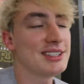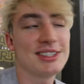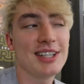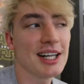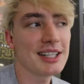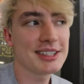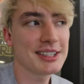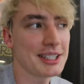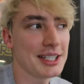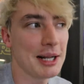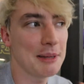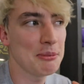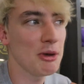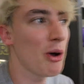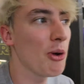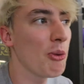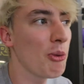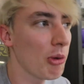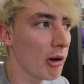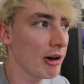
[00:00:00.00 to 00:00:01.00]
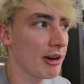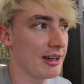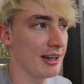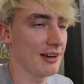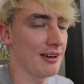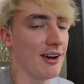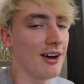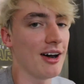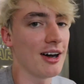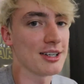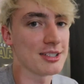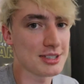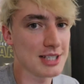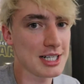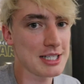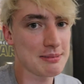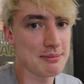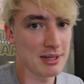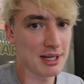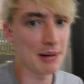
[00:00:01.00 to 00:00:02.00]
It's not that I'm not working hard,
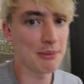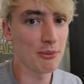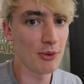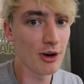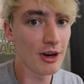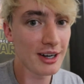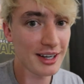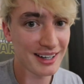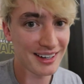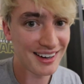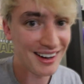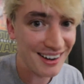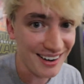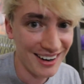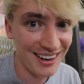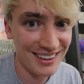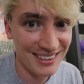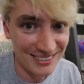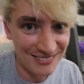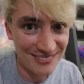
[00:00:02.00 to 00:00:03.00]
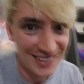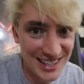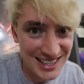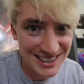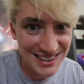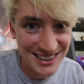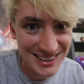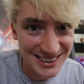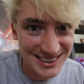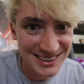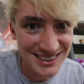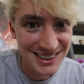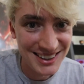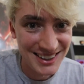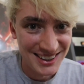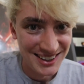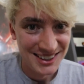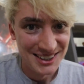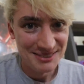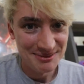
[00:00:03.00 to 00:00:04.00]
trust me, I'm working hard. I'm making
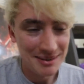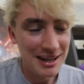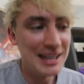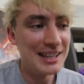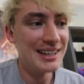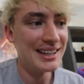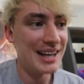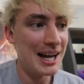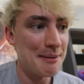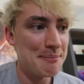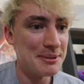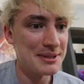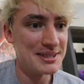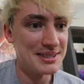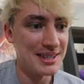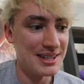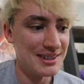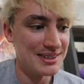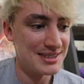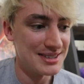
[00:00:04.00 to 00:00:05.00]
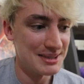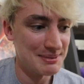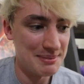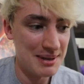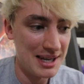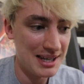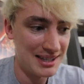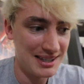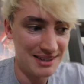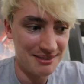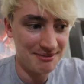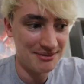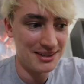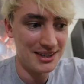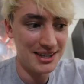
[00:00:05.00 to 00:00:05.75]
episodes and making